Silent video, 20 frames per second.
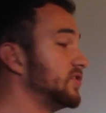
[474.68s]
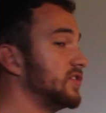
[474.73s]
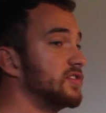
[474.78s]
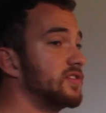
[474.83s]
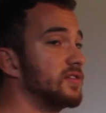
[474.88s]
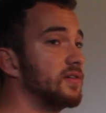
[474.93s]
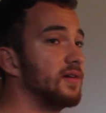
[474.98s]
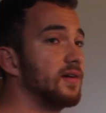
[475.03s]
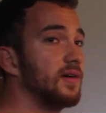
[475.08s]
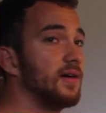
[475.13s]

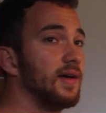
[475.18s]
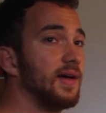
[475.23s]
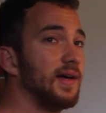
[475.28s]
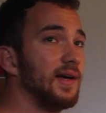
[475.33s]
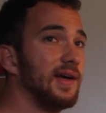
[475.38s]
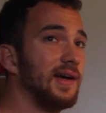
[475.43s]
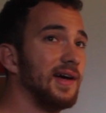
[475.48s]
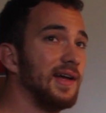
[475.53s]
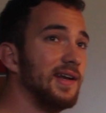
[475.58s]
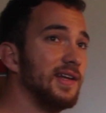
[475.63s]
just
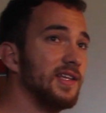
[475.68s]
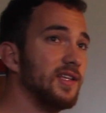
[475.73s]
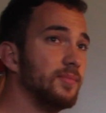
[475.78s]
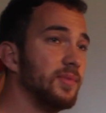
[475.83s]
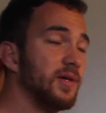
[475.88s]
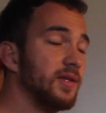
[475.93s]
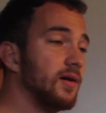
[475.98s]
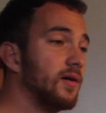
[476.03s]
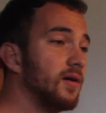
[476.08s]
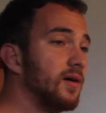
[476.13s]
a little
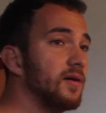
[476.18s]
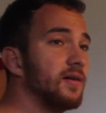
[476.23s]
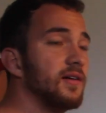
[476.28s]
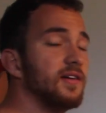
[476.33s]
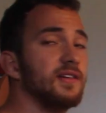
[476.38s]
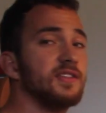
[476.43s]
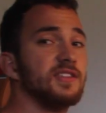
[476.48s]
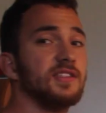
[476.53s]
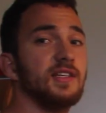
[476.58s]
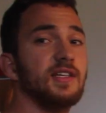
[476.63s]
bit
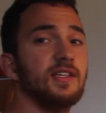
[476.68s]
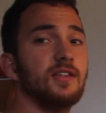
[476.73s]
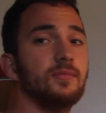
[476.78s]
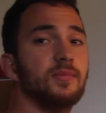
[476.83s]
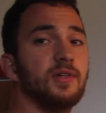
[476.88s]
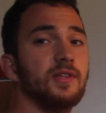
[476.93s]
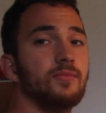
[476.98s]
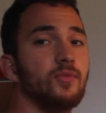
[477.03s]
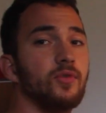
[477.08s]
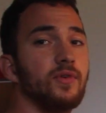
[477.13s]
harder, it's a little
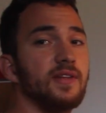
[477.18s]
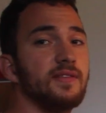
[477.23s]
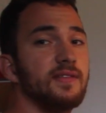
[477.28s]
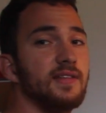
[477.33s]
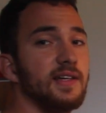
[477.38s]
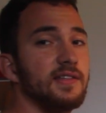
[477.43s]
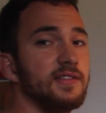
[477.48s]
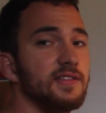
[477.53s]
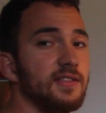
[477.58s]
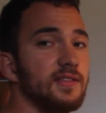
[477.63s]
bit more
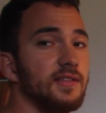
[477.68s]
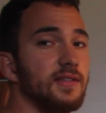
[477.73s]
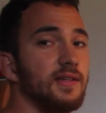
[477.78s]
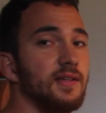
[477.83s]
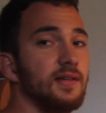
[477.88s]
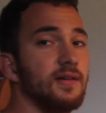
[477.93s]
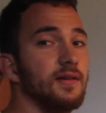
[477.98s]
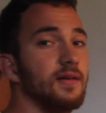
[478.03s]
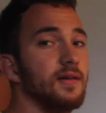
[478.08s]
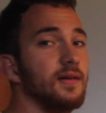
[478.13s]

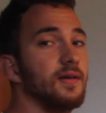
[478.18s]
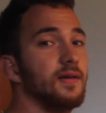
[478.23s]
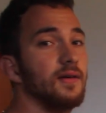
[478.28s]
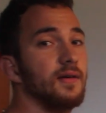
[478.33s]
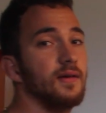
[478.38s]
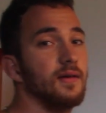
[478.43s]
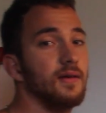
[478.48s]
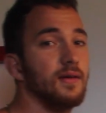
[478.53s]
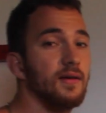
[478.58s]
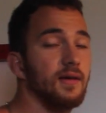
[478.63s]
intensity,
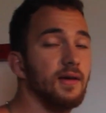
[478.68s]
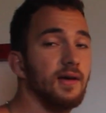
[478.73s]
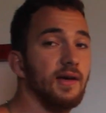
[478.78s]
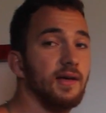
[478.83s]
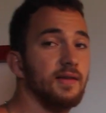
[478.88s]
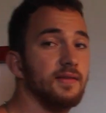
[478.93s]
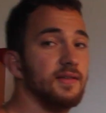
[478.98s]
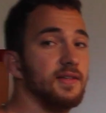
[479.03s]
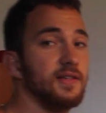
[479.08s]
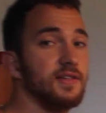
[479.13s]

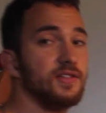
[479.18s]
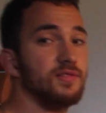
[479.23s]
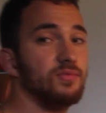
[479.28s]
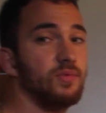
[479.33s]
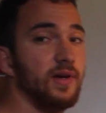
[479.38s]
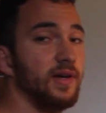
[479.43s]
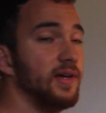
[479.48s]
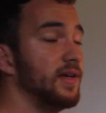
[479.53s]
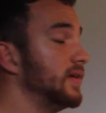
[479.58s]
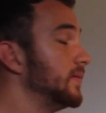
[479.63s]
and this
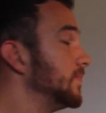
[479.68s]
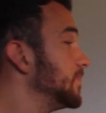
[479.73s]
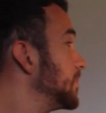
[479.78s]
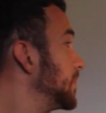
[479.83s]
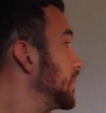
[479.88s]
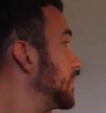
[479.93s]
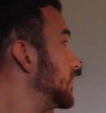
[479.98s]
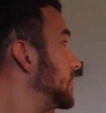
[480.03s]
way